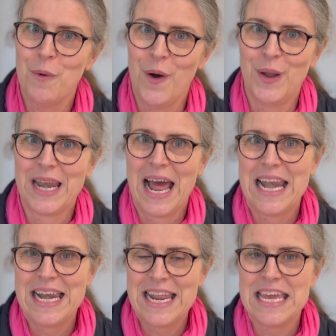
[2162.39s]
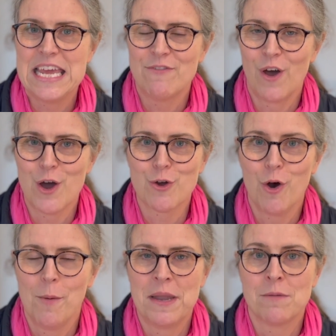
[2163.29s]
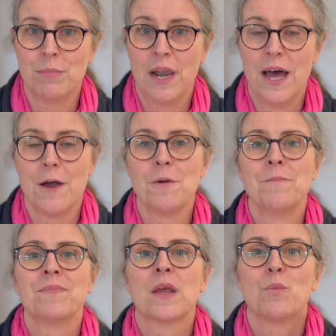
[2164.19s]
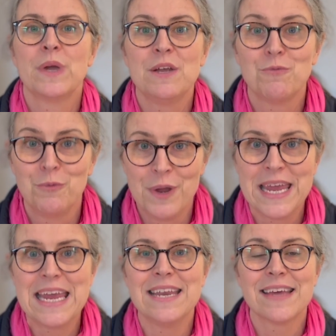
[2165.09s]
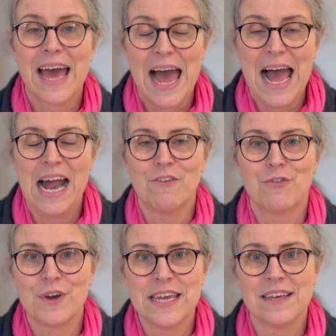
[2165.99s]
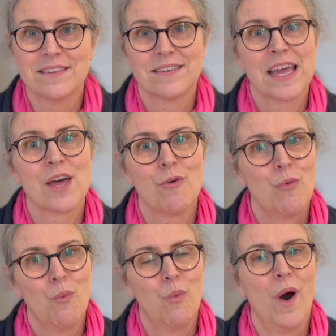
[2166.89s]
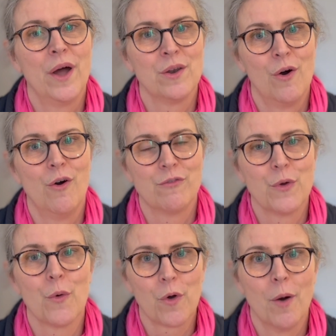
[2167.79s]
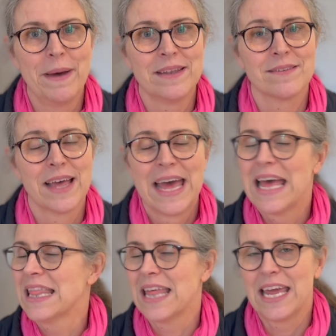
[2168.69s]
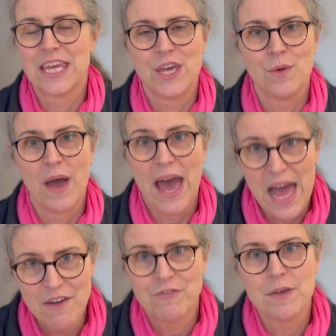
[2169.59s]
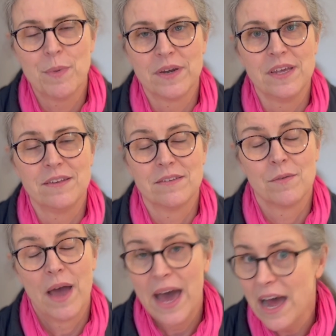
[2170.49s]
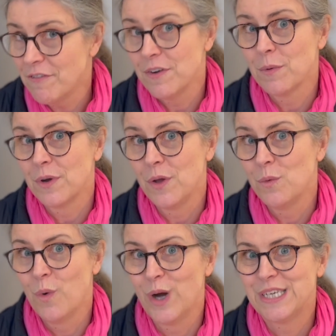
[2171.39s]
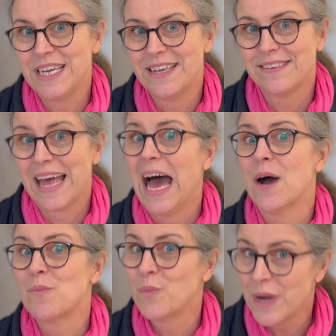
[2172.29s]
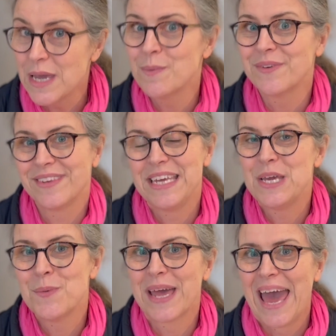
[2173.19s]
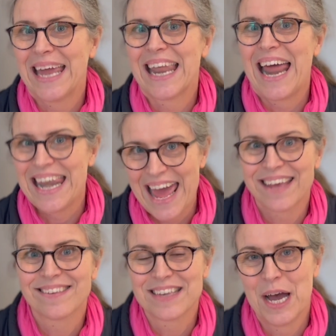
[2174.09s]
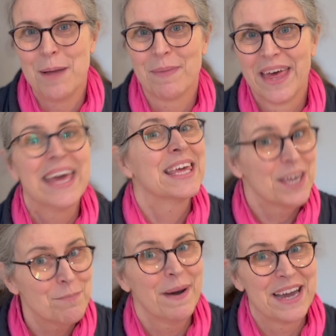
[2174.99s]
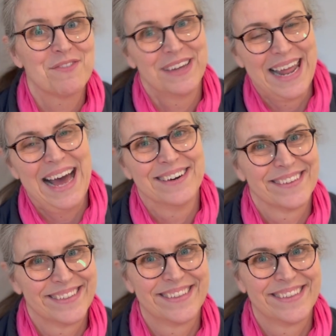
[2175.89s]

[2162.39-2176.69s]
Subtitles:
on, leave a comment below. We read every single one of your comments. Thank you, everybody, to everyone who watches, and we will see you again next time. Goodbye for now.